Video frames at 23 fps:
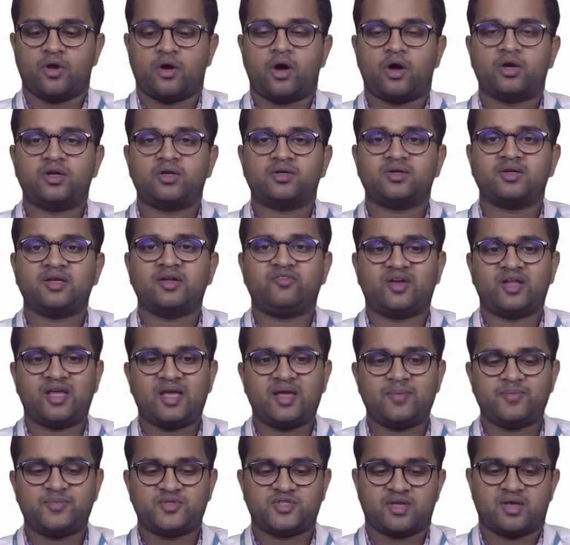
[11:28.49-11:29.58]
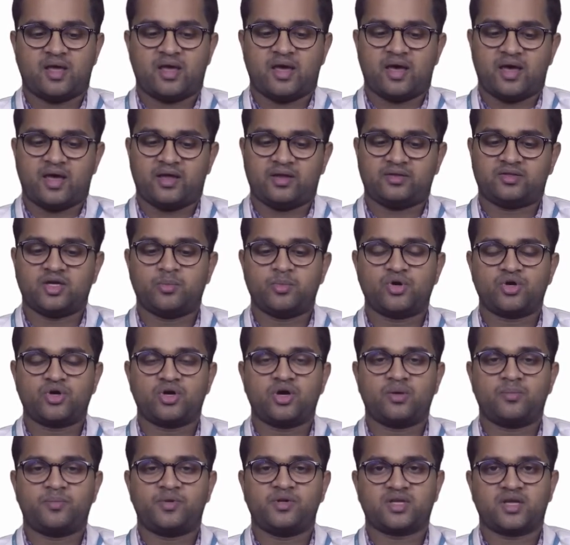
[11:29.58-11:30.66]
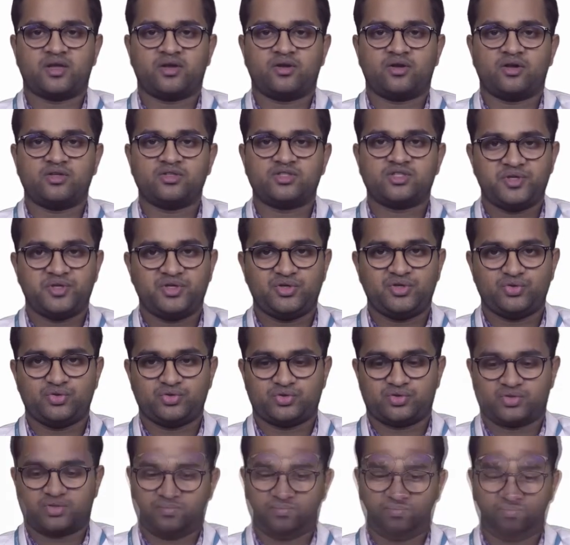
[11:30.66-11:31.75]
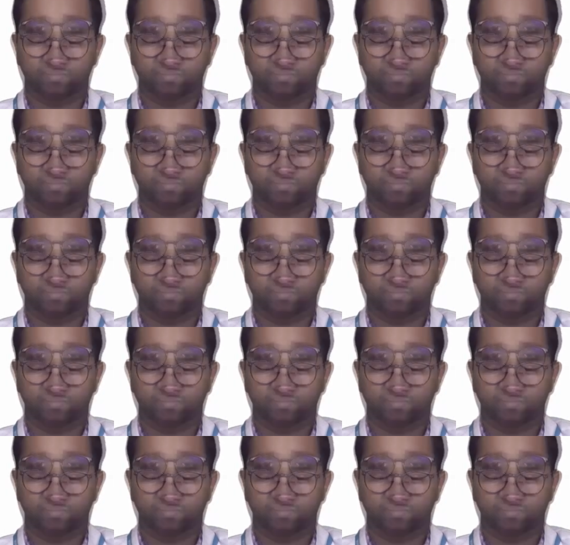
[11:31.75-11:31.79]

Autoclave tapes and thermocouples can also be used.